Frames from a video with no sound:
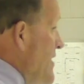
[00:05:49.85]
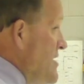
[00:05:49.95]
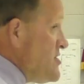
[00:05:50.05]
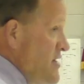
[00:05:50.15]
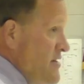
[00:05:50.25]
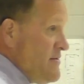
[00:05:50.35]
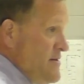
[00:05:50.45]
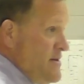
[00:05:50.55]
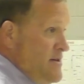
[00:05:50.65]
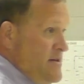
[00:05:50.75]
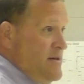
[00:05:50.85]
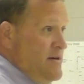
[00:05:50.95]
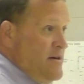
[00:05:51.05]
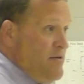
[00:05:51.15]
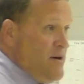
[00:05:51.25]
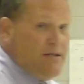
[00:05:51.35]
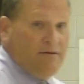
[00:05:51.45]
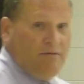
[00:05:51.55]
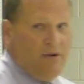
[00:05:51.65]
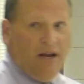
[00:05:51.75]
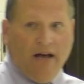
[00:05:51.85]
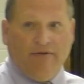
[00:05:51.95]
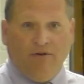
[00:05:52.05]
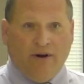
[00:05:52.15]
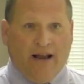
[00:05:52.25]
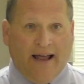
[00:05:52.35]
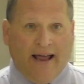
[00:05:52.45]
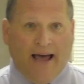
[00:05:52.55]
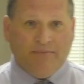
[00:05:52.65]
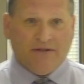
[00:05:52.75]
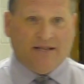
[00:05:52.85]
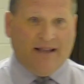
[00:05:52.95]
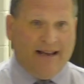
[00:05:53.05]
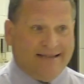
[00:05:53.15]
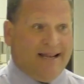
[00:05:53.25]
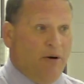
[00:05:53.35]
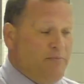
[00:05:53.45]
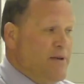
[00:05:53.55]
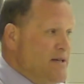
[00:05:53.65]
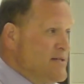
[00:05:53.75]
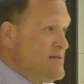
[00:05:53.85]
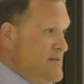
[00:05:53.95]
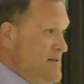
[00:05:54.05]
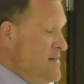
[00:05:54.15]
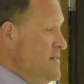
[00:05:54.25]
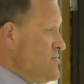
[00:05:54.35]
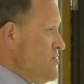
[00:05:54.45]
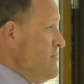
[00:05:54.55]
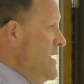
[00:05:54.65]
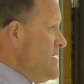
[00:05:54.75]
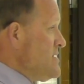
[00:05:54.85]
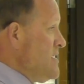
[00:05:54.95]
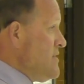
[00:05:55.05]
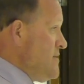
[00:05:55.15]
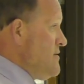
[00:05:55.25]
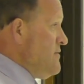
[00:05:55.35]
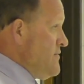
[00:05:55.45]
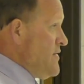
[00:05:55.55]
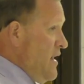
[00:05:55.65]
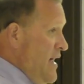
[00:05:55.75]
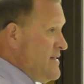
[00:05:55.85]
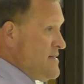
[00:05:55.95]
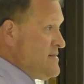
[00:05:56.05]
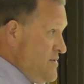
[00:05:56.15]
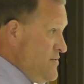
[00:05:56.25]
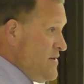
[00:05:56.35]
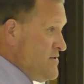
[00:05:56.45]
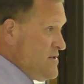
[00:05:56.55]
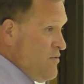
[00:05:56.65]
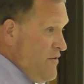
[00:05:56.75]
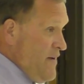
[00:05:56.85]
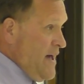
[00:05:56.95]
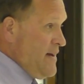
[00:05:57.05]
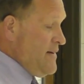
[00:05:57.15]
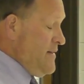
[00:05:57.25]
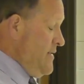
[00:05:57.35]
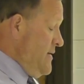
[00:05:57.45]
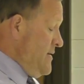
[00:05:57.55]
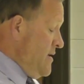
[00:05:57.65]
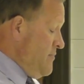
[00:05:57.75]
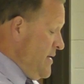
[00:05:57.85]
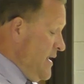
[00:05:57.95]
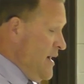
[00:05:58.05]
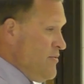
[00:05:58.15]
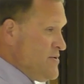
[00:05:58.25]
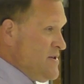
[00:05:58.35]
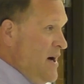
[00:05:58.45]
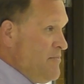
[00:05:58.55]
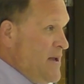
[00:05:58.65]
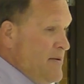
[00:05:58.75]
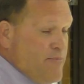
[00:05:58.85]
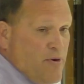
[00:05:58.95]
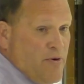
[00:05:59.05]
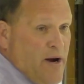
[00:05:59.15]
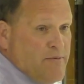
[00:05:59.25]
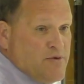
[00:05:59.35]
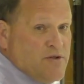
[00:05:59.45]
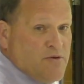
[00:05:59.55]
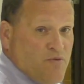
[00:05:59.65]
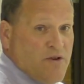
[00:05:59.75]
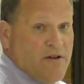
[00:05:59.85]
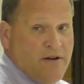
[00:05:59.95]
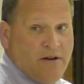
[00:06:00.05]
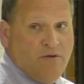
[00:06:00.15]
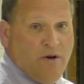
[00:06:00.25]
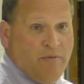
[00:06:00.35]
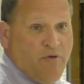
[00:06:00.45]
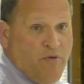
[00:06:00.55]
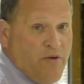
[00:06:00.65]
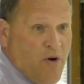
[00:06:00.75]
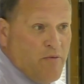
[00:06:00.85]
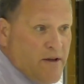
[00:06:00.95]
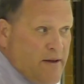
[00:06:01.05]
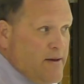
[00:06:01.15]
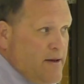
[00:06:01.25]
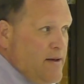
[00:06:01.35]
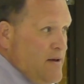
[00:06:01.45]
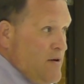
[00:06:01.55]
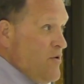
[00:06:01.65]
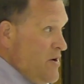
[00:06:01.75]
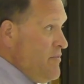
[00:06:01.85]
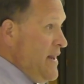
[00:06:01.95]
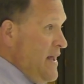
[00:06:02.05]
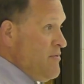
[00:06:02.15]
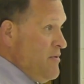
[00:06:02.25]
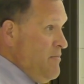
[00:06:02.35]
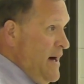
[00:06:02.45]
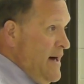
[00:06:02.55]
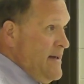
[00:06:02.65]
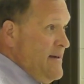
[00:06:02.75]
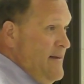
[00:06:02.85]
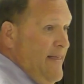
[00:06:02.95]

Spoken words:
this year, which we love it when that happens, and that has helped us tremendously over the last 2 years that we've had it, being able to update programs with some really good equipment we normally wouldn't have been able to buy.